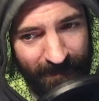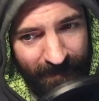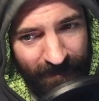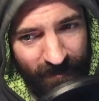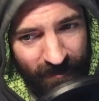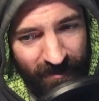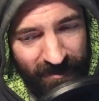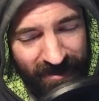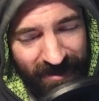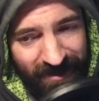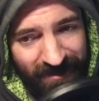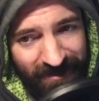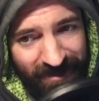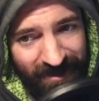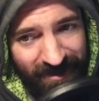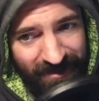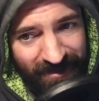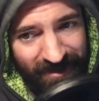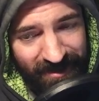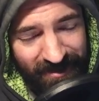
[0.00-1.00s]
We're not
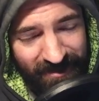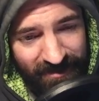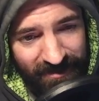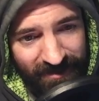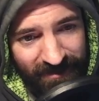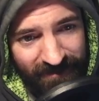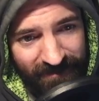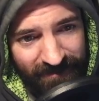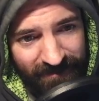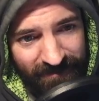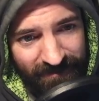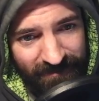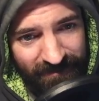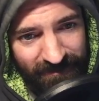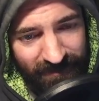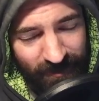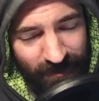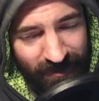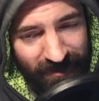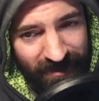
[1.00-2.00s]
that desperate.
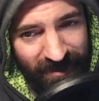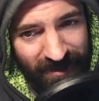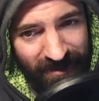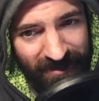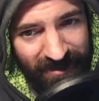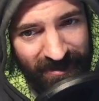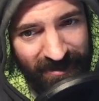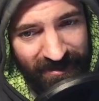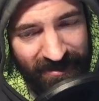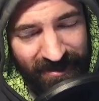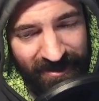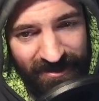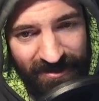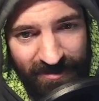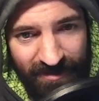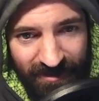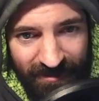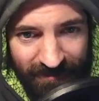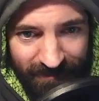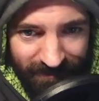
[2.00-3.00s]
We're not that
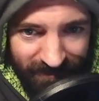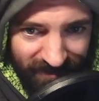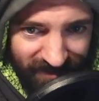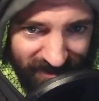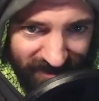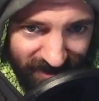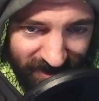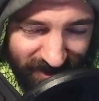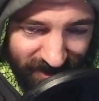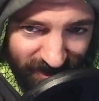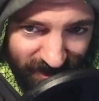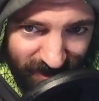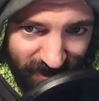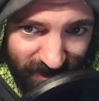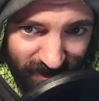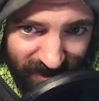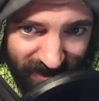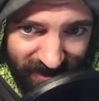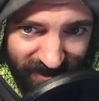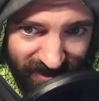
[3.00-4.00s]
desperate. So
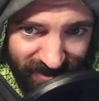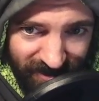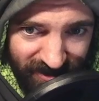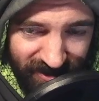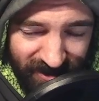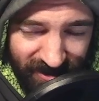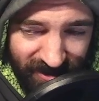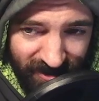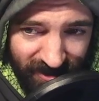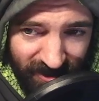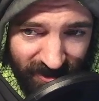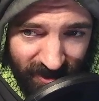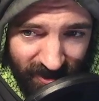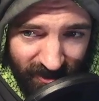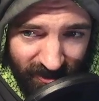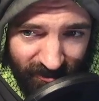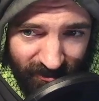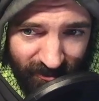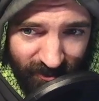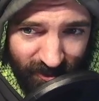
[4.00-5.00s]
let's just
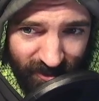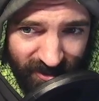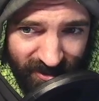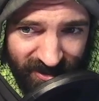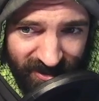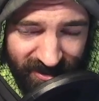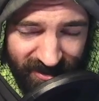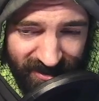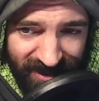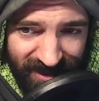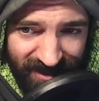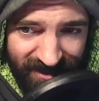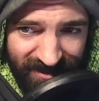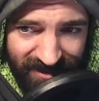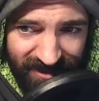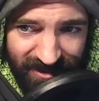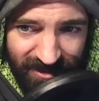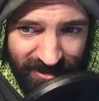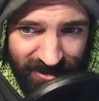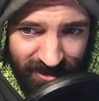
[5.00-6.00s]
go for a
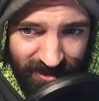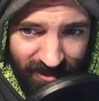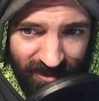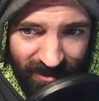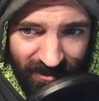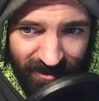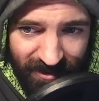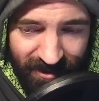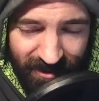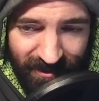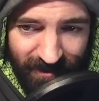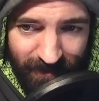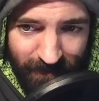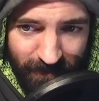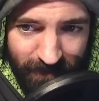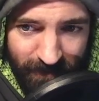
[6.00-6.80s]
snazzy suit, I think.